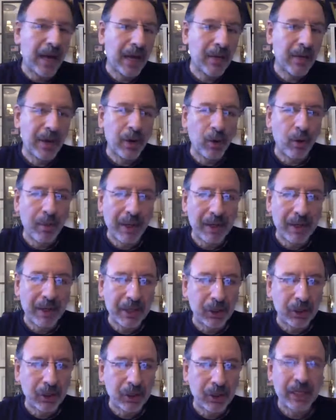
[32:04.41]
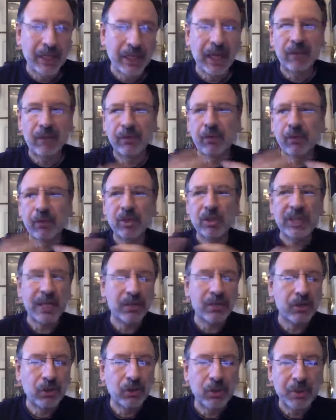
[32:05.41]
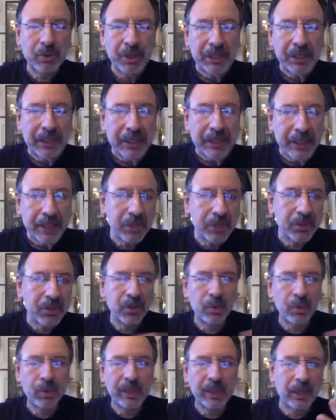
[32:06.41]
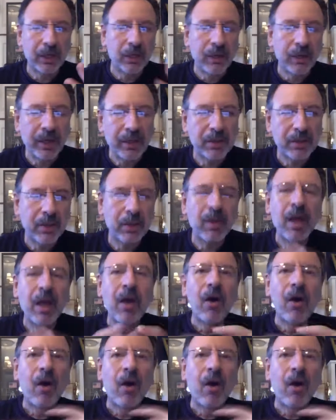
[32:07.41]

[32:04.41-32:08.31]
do I own my digital self, and what kinds of terms and conditions do we agree to?